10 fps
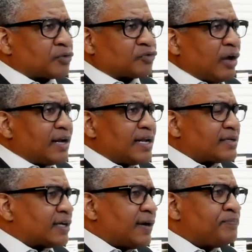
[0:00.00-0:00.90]
start
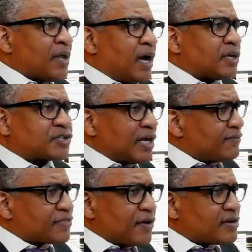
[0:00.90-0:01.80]
at
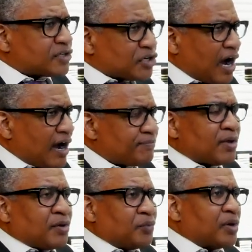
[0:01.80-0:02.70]
7:30
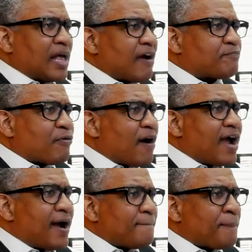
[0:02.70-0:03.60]
sharp. We'll have
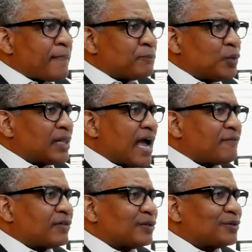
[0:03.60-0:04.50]
prayer. We'll
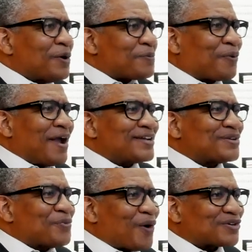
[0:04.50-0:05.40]
have a little
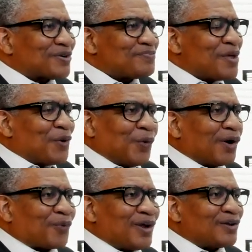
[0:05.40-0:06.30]
praise and worship.
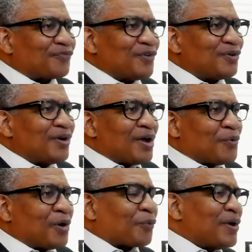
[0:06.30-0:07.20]
We'll read
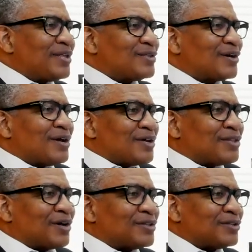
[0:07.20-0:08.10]

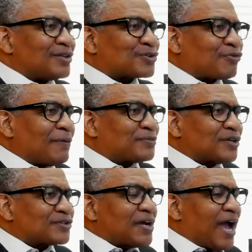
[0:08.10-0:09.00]
the
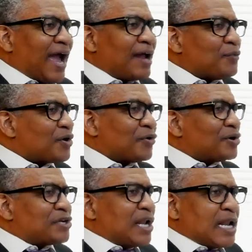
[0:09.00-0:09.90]
scriptures, and we're
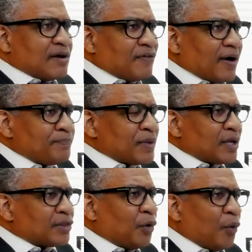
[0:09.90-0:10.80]
going to deliver
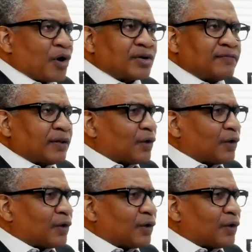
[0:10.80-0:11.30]
the word of the